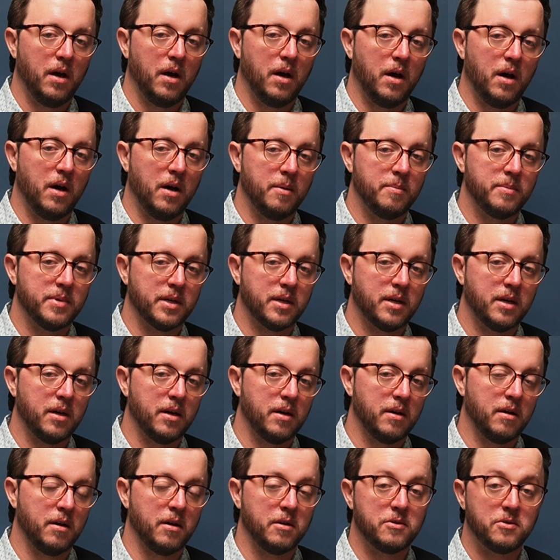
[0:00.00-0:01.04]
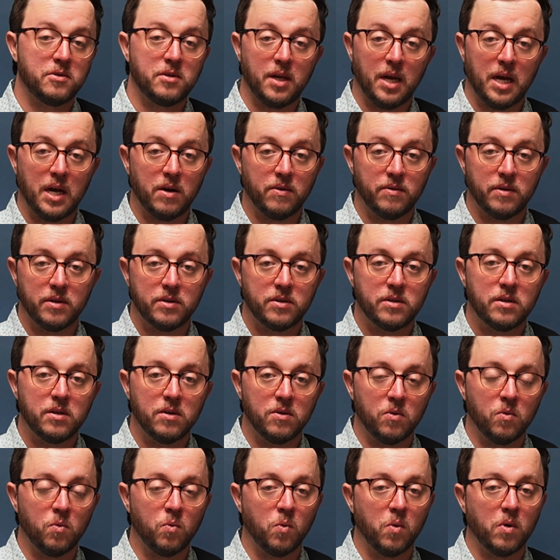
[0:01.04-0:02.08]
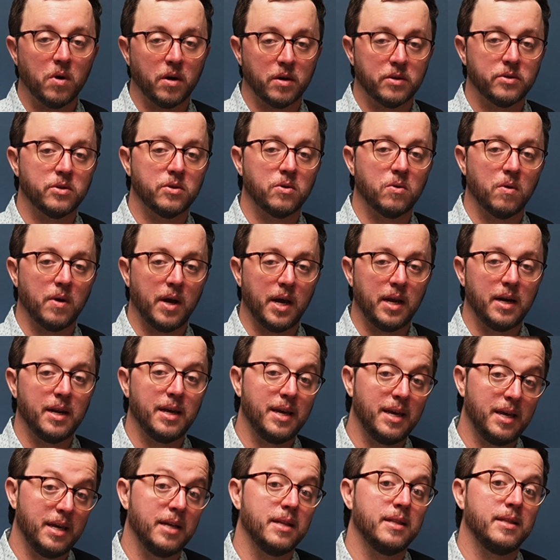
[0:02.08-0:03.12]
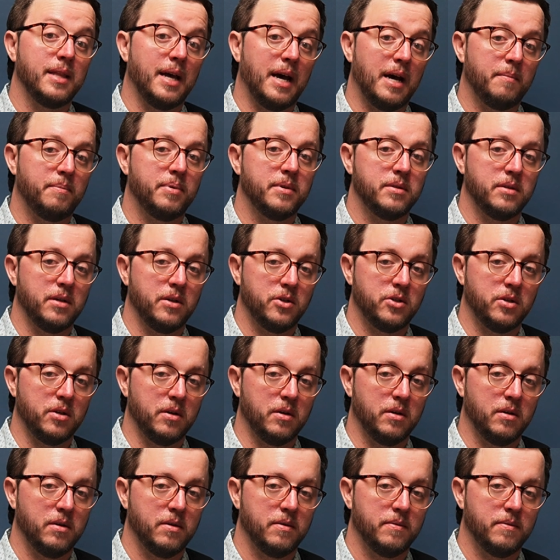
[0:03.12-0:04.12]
but get a sound that still works great in that position.